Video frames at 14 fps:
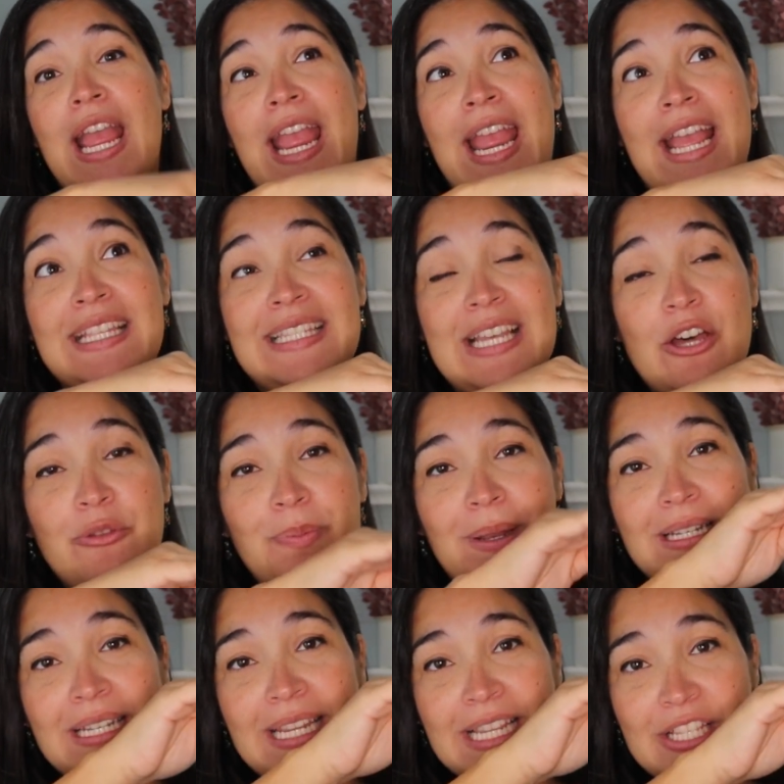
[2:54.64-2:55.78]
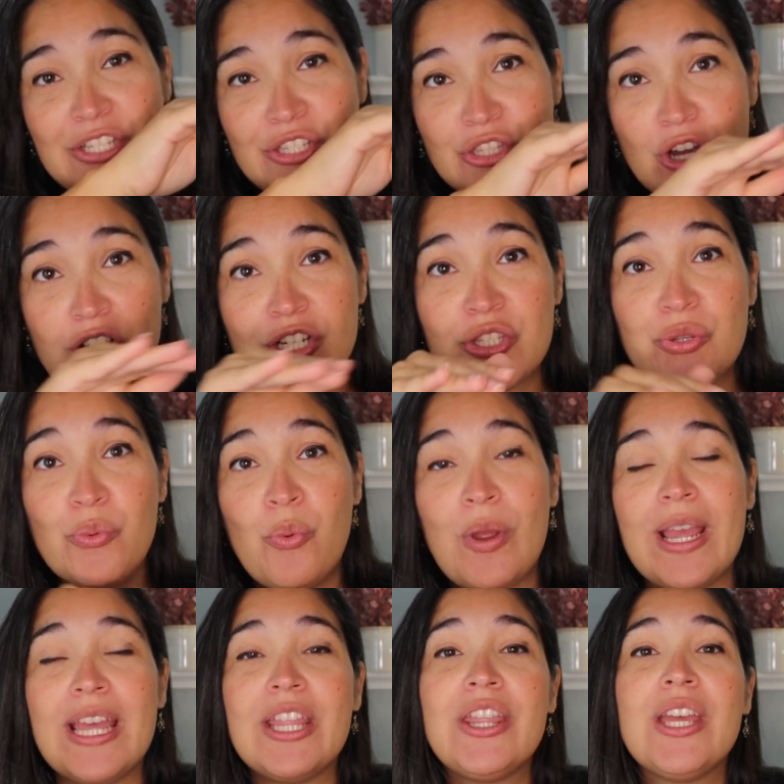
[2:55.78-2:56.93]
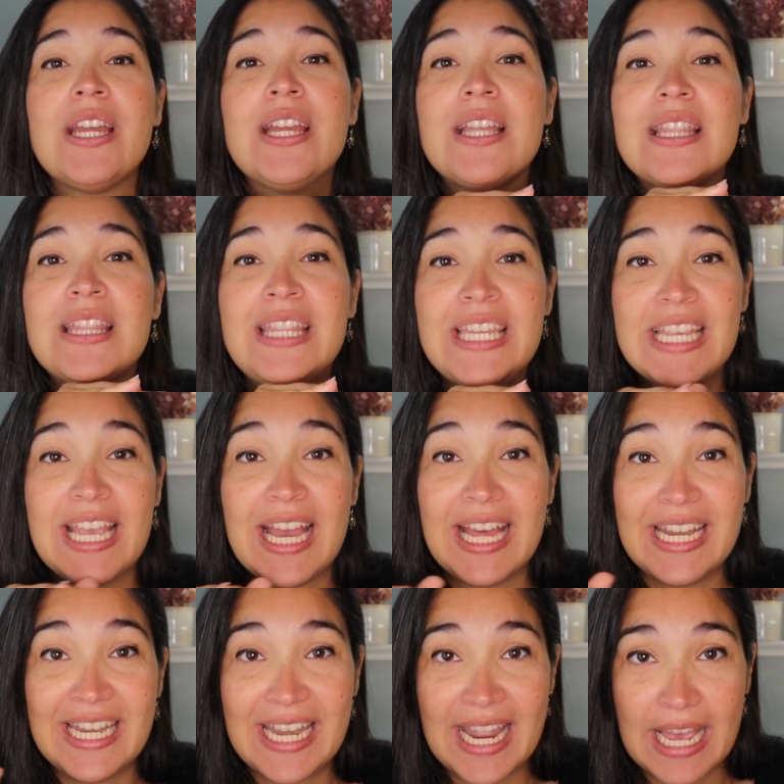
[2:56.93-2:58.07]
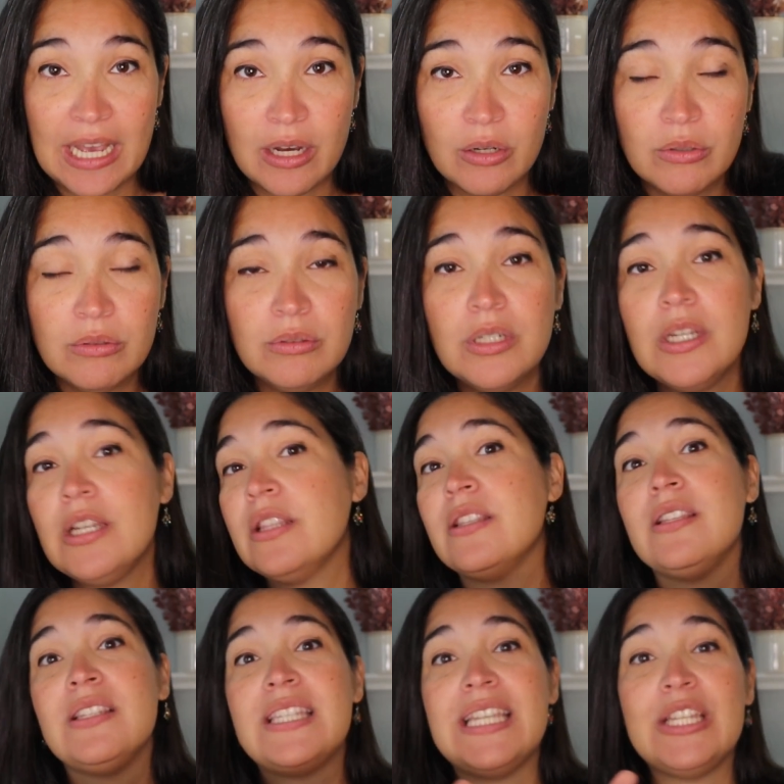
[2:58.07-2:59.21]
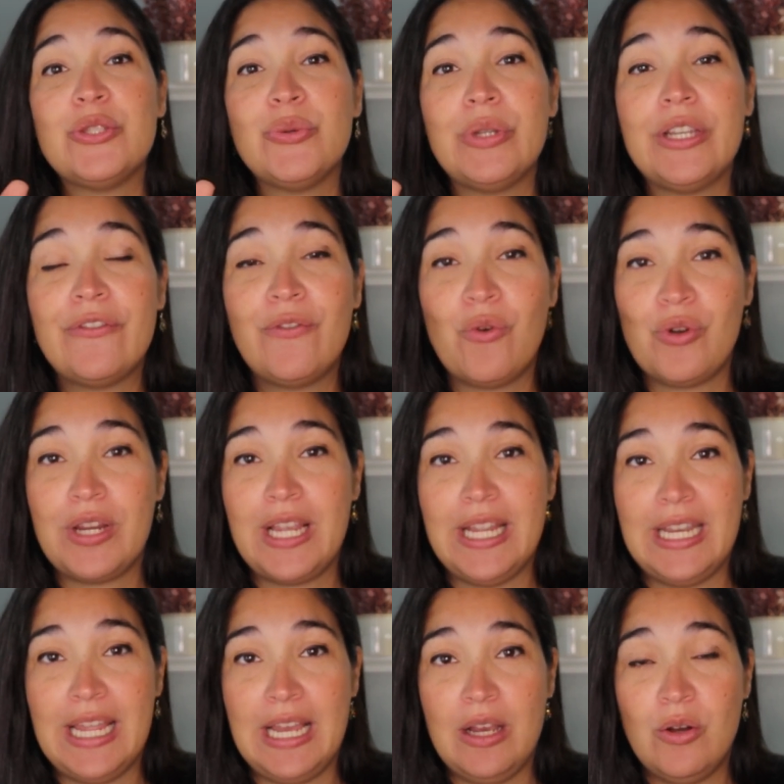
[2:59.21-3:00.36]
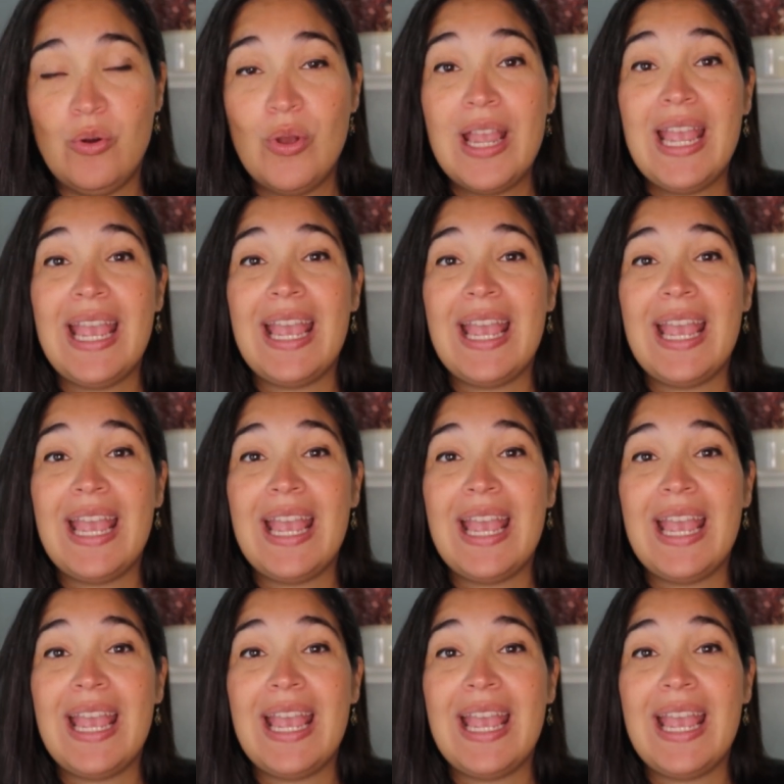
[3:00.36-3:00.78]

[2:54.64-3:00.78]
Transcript: and Southbend Lake starts with the canal, the C24 Canal.